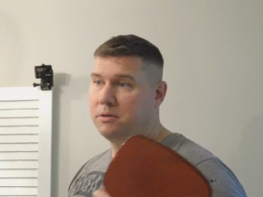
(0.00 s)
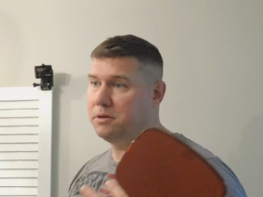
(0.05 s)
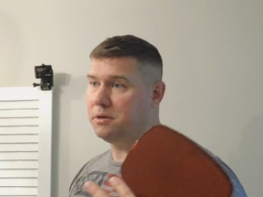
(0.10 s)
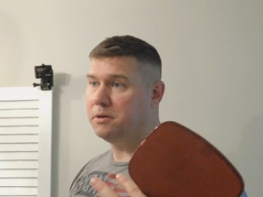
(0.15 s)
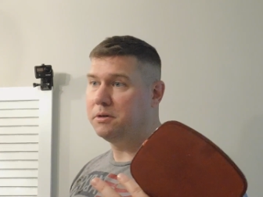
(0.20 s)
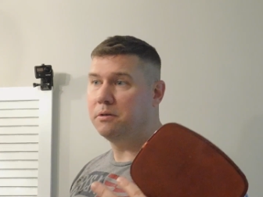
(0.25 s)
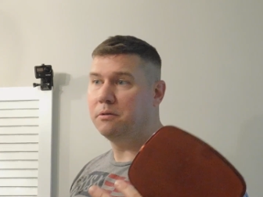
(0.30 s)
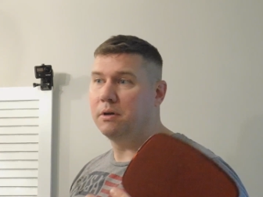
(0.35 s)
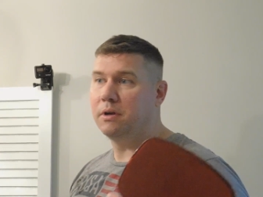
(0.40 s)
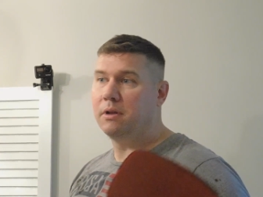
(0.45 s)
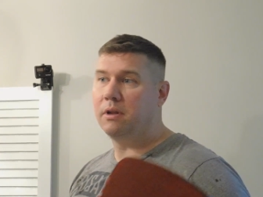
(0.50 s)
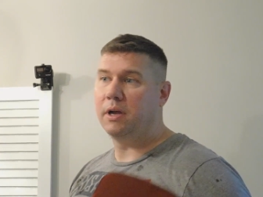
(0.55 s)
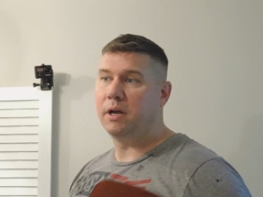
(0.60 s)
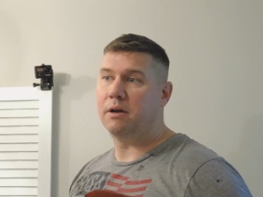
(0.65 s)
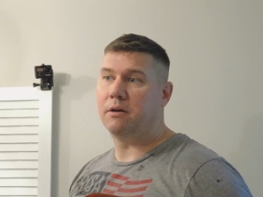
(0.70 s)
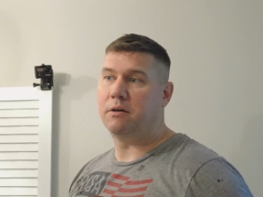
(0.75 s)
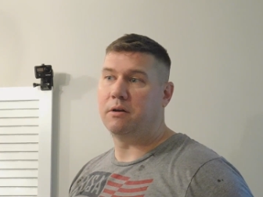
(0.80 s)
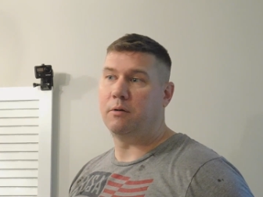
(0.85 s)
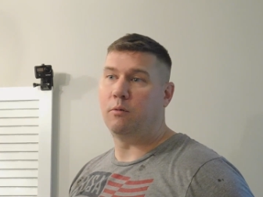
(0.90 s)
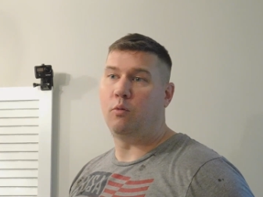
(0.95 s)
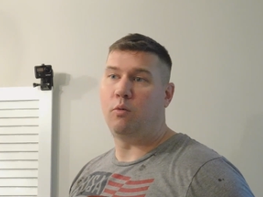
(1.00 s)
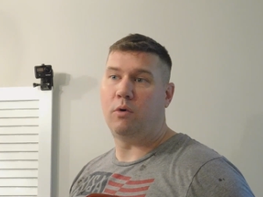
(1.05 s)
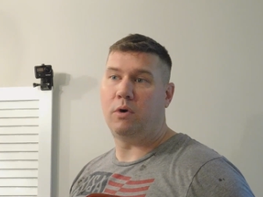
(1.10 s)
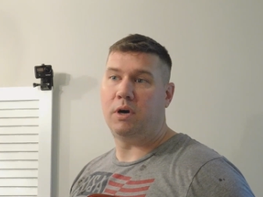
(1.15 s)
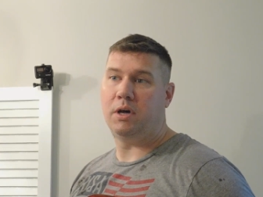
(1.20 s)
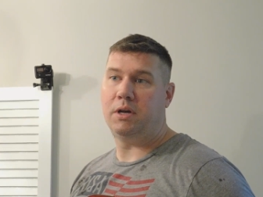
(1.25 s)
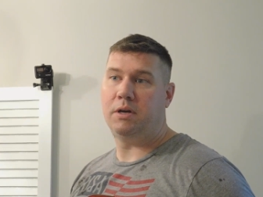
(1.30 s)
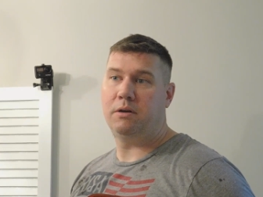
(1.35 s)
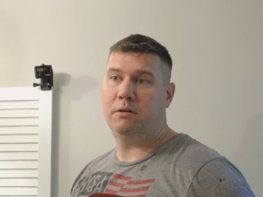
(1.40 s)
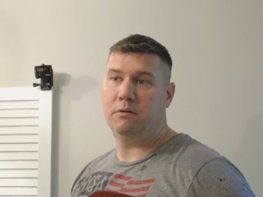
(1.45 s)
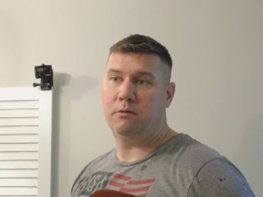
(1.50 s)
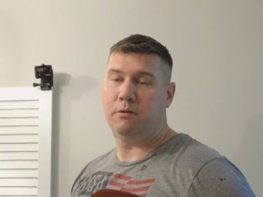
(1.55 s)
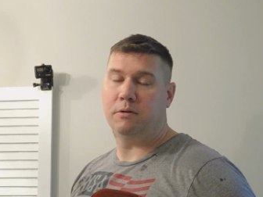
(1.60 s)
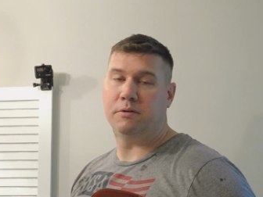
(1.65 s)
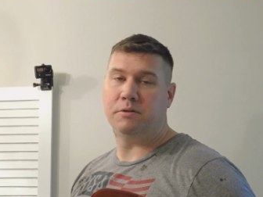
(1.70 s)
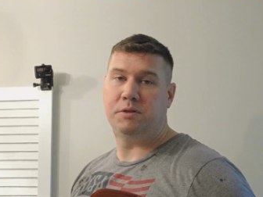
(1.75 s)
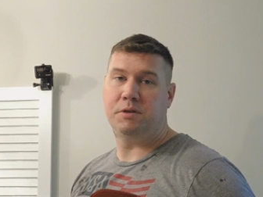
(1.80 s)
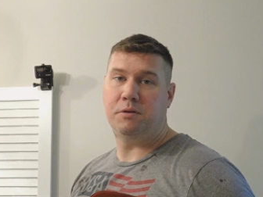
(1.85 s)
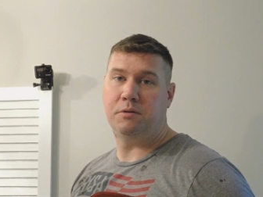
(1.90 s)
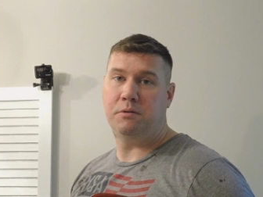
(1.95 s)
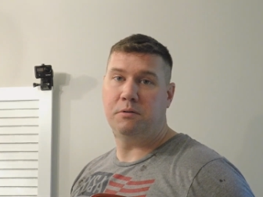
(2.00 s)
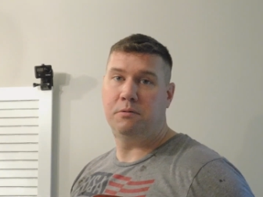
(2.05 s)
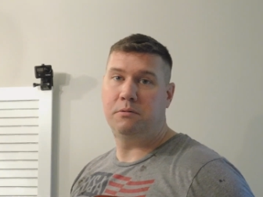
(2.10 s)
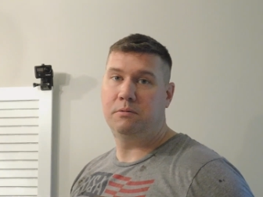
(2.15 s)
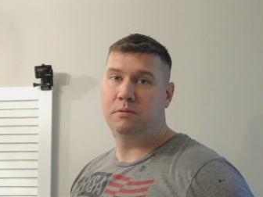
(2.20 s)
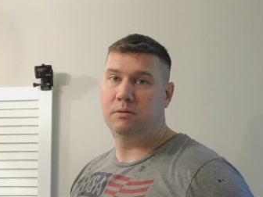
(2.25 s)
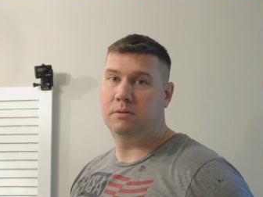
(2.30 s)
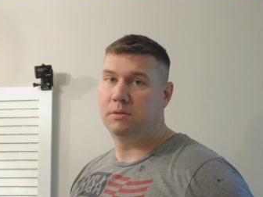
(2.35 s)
you can do it like on a 1 or a 2,